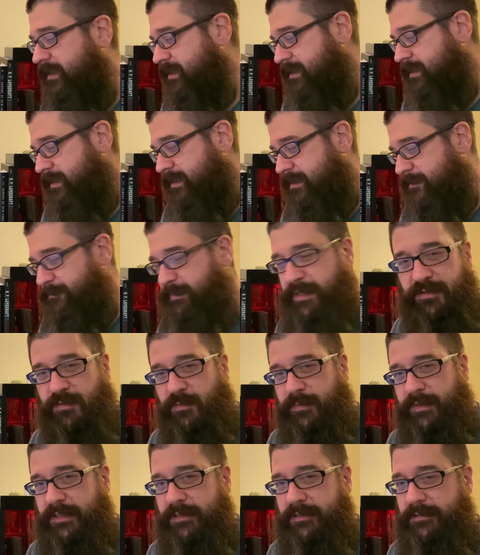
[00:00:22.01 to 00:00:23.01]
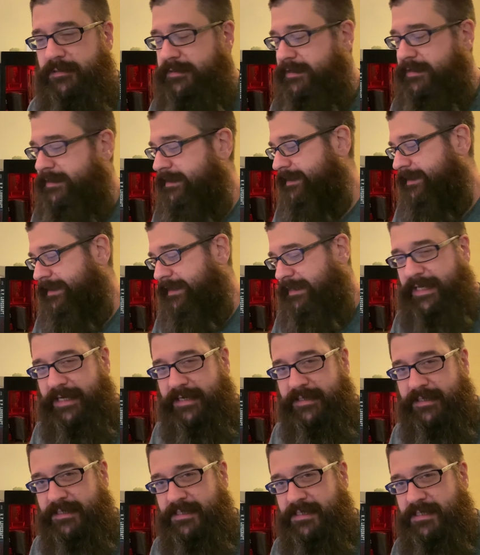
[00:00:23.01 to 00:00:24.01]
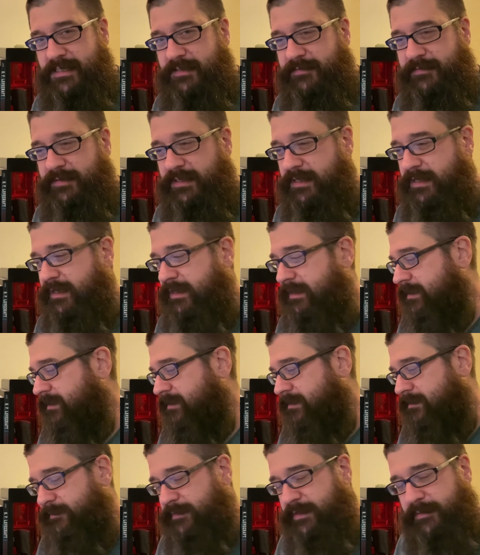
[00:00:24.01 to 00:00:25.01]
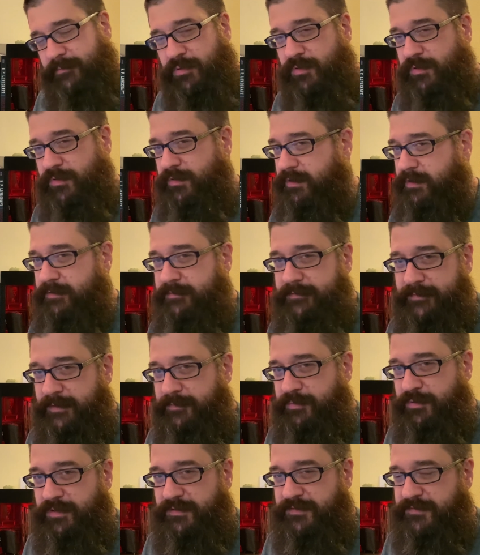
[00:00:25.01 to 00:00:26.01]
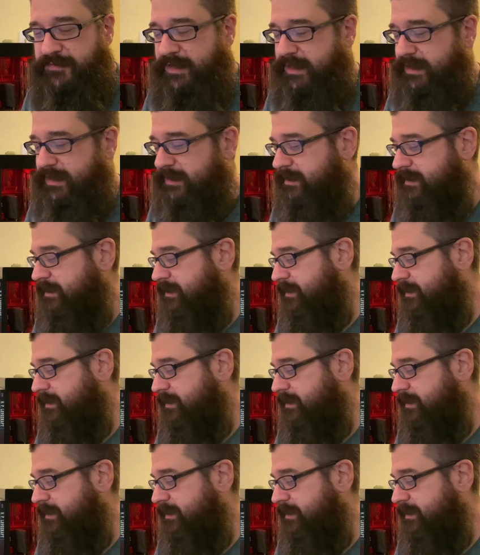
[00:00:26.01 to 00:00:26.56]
He spun the wheel. It landed on Stephen King, my poor friend.